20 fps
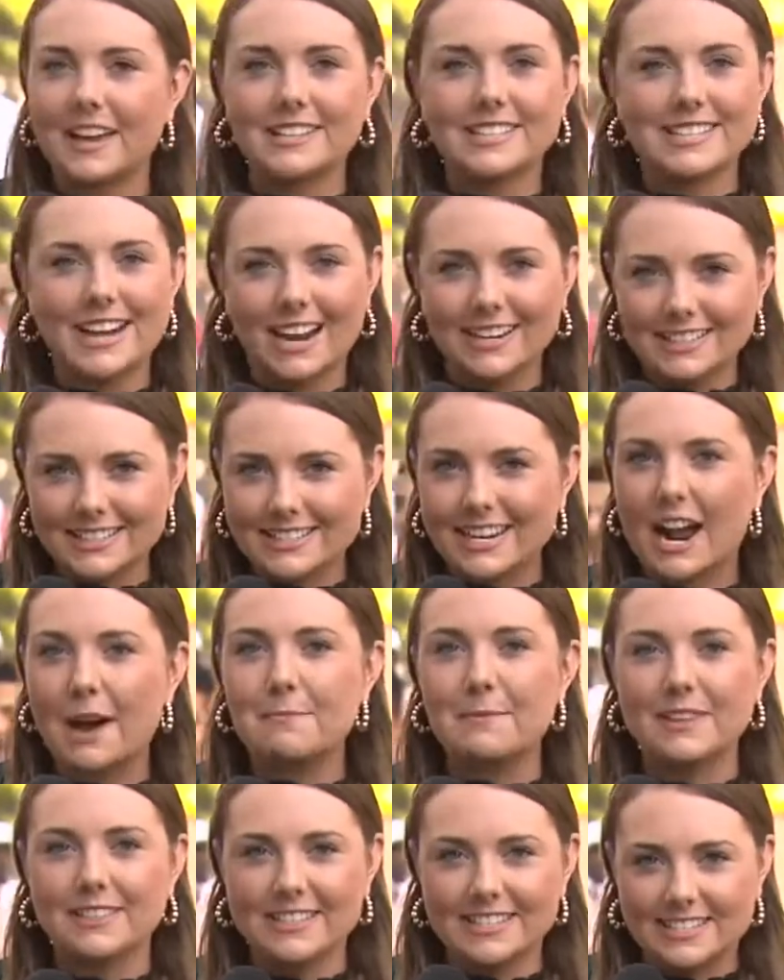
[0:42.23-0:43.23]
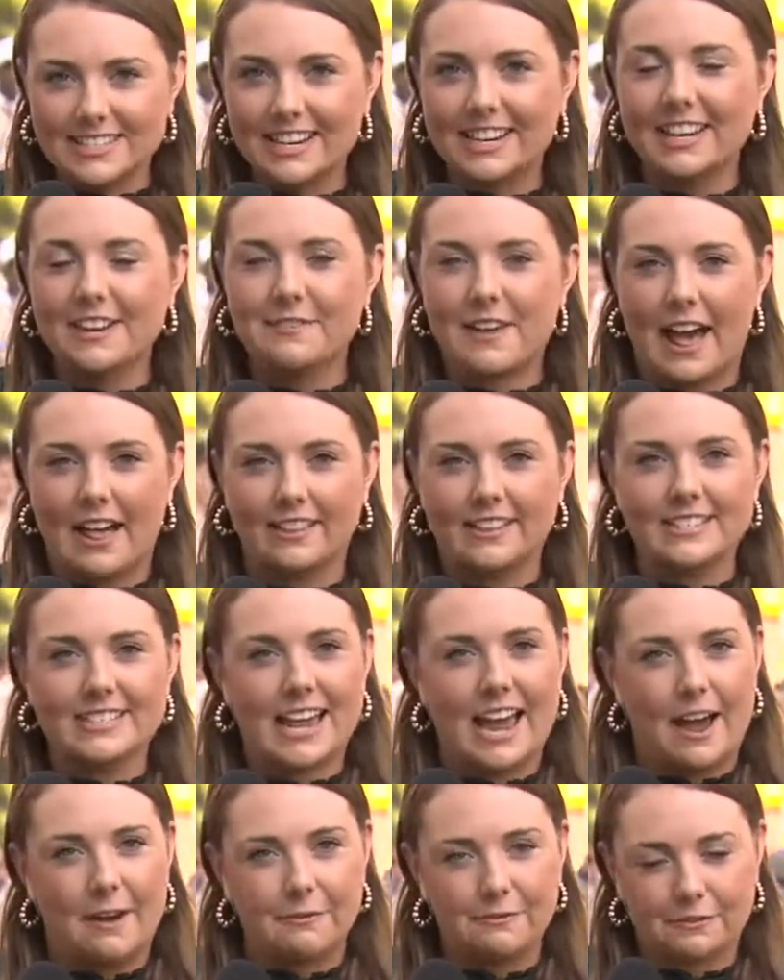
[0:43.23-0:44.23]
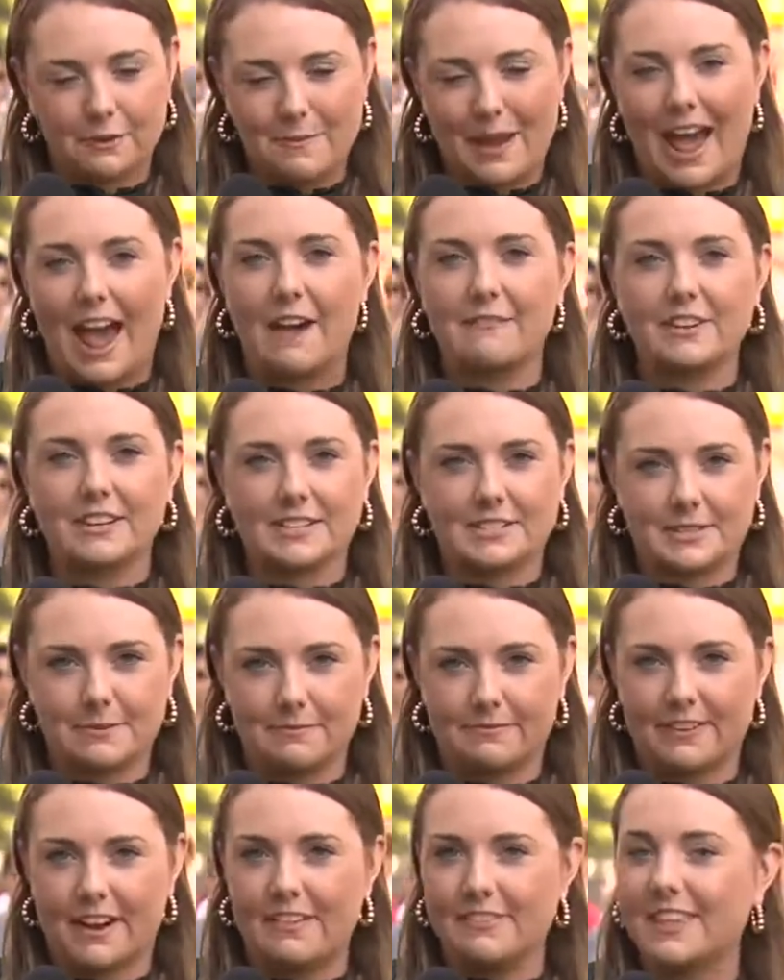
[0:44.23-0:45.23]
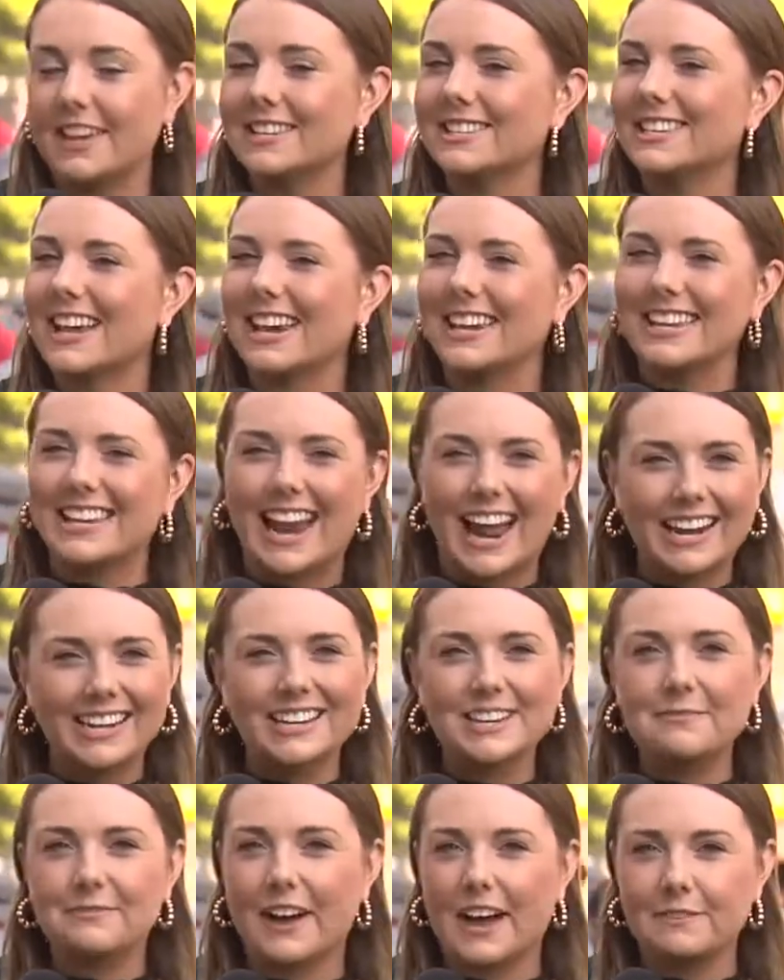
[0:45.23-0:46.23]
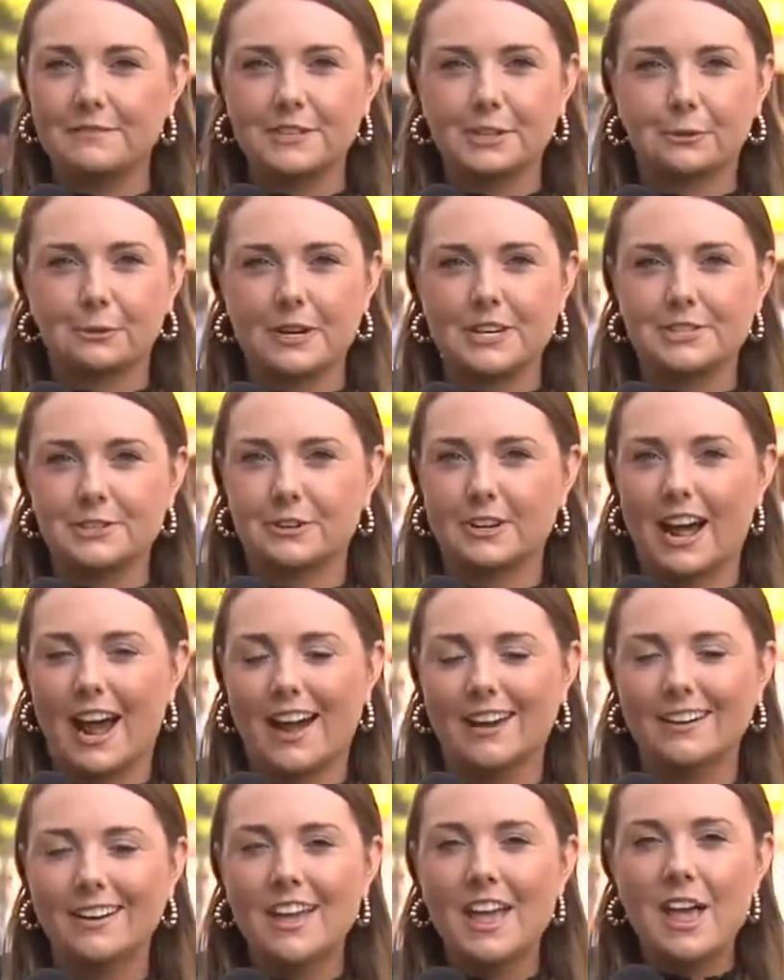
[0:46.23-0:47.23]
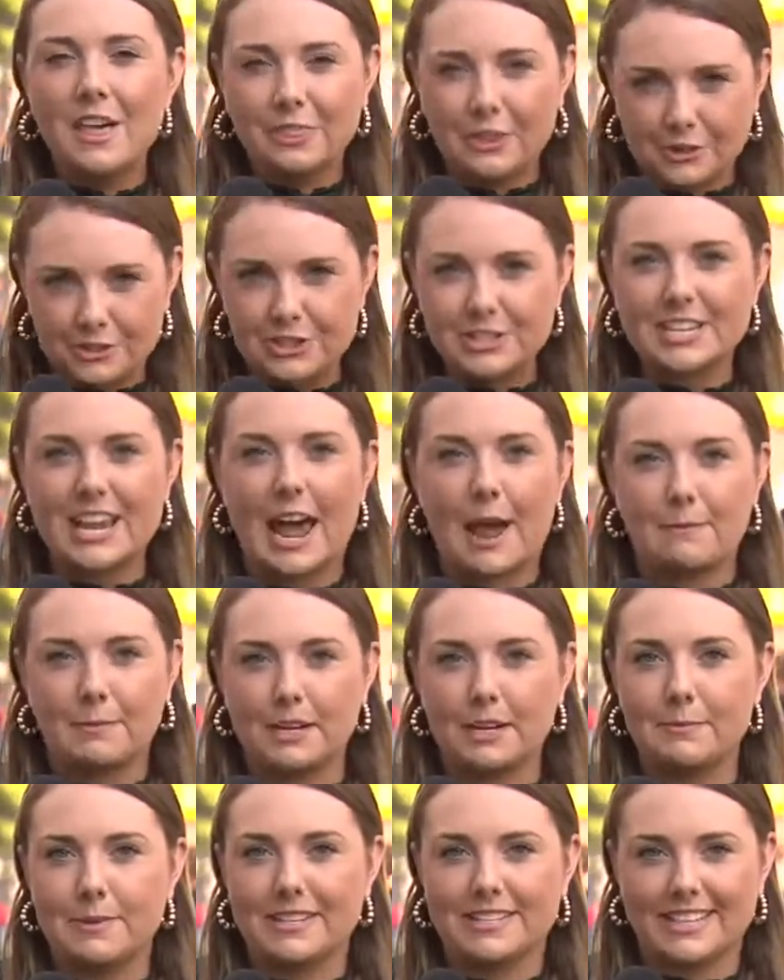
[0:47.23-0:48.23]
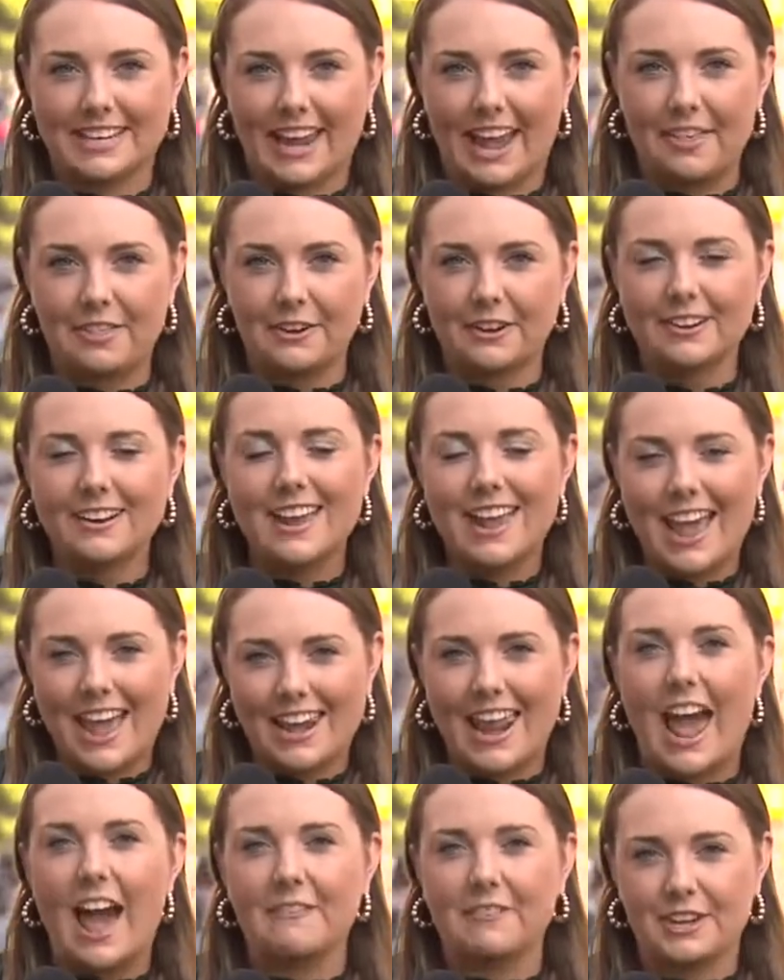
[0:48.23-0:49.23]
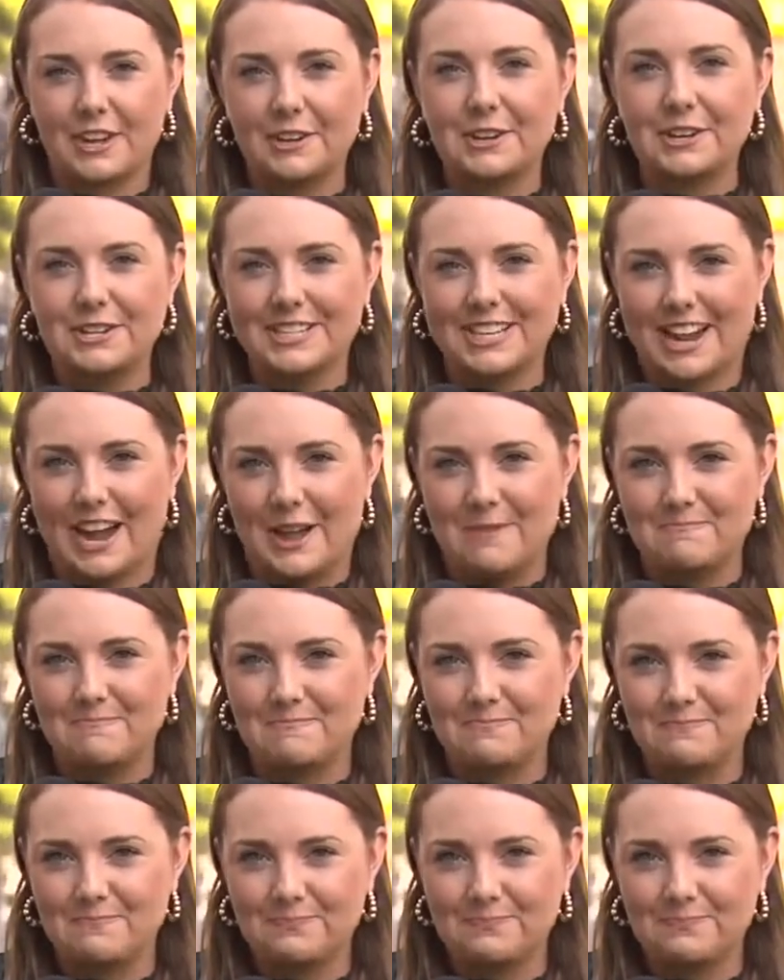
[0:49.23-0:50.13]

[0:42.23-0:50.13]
that's not stopping the city of Allentown from having some fun. They said 95 degrees or not, they're just happy to be together and having a good time.